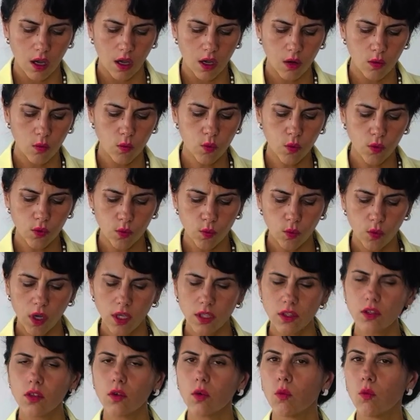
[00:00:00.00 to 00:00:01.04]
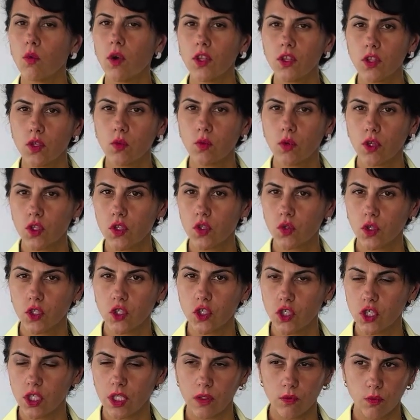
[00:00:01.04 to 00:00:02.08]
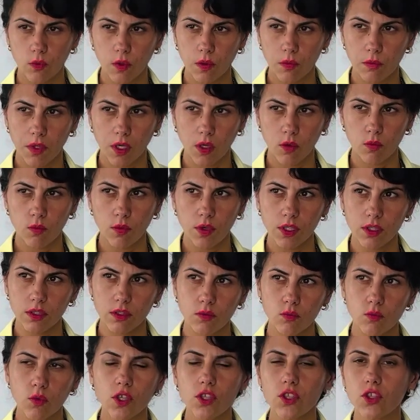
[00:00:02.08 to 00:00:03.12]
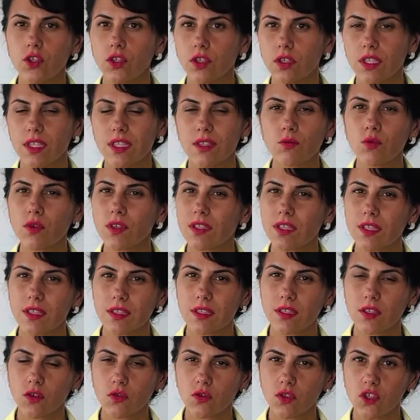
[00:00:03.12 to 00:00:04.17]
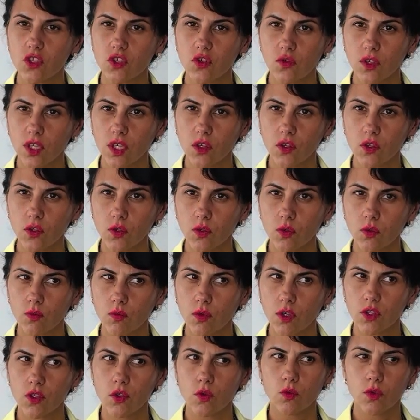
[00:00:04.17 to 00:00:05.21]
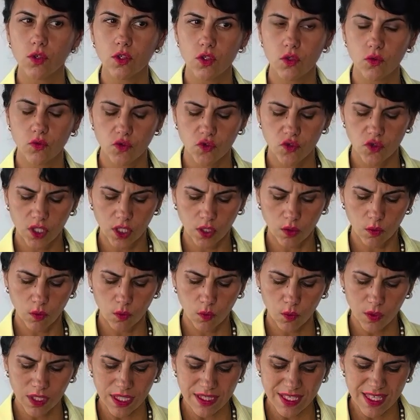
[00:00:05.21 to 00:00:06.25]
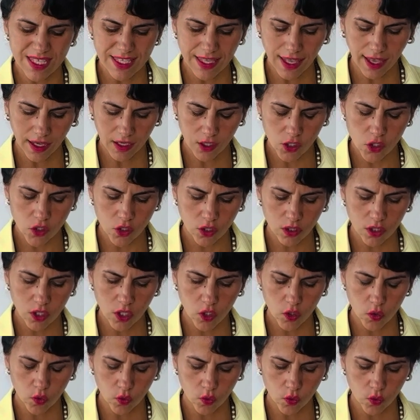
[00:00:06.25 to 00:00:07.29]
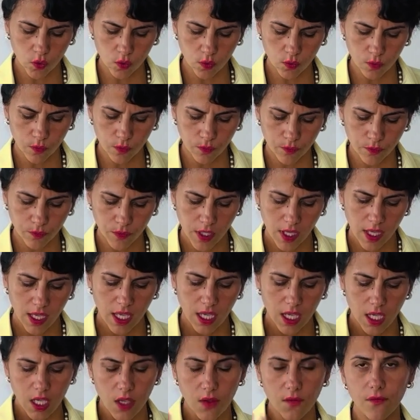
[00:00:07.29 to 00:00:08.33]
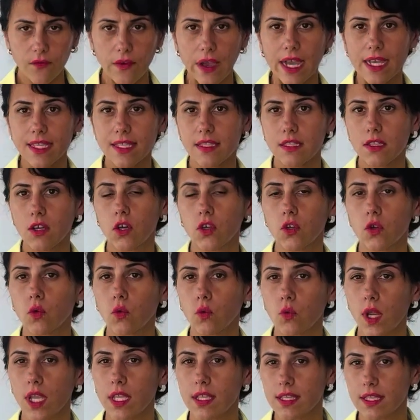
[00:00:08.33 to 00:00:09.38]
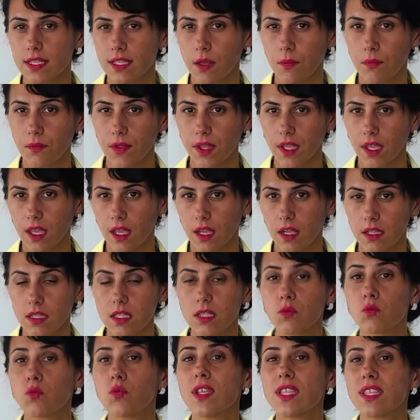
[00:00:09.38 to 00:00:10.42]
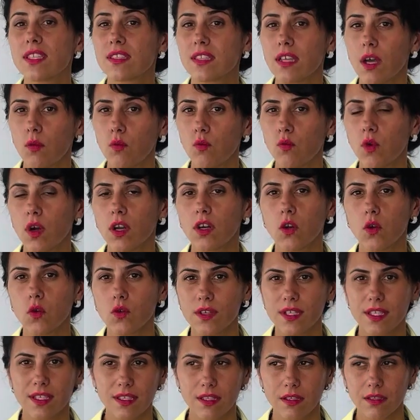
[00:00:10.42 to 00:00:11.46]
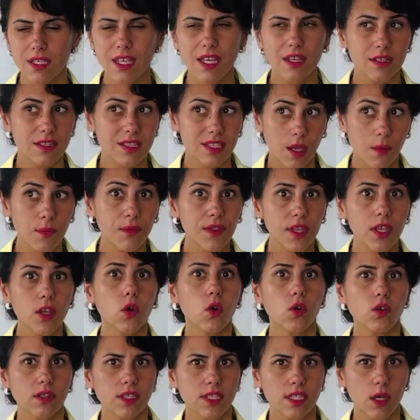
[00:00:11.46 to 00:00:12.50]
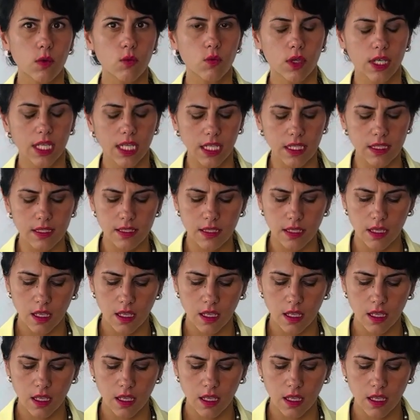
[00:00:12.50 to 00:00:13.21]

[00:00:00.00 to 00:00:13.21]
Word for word: what what do you want to achieve with me or what what you what is you trigger you what do you want to trigger with this action do you do if i start already something else with someone or yeah something or someone else